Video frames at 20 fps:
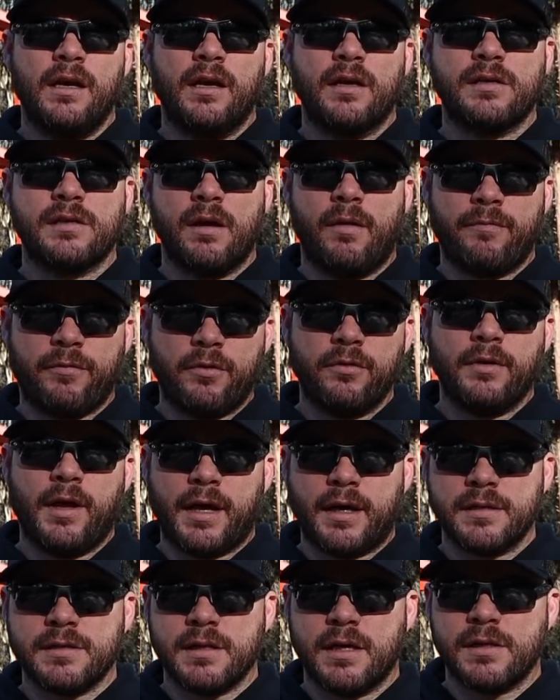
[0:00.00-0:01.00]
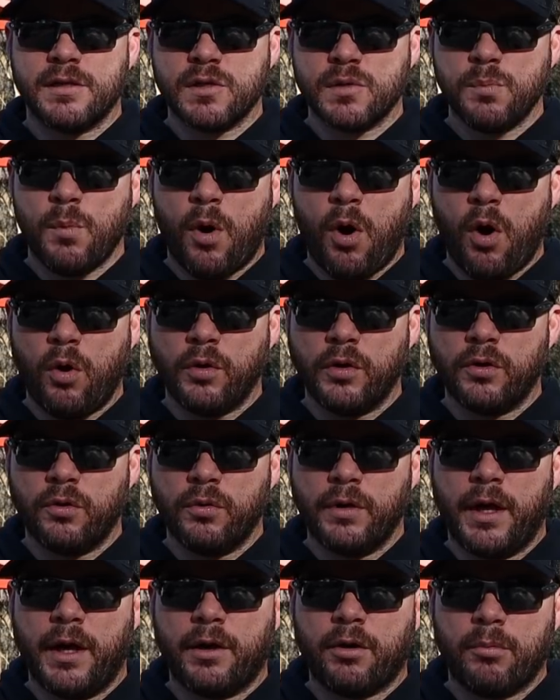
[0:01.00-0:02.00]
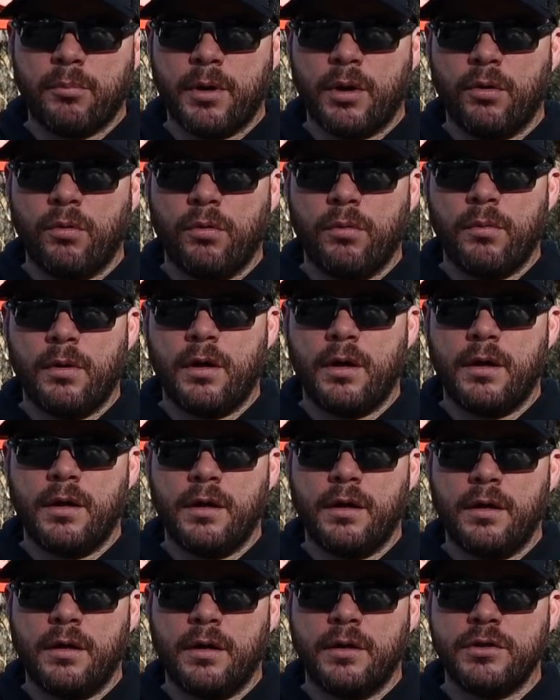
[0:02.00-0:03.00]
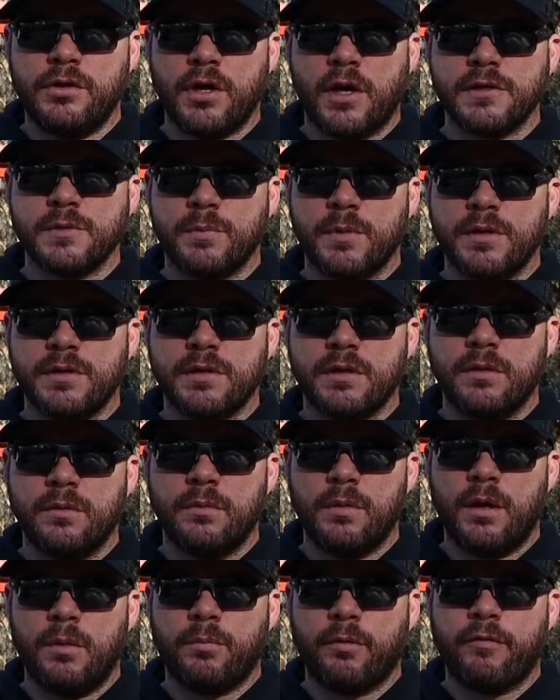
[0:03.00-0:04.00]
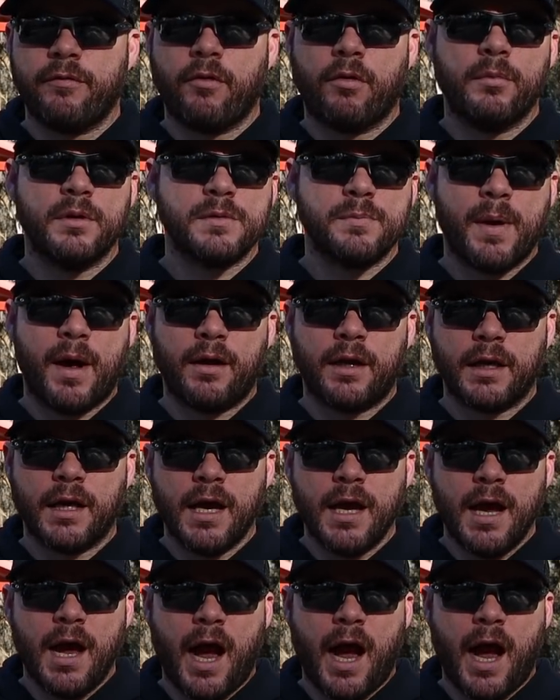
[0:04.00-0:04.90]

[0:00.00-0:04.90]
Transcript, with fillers: except for, like I said, small little incremental uh, adjustments in, in, performance mounting.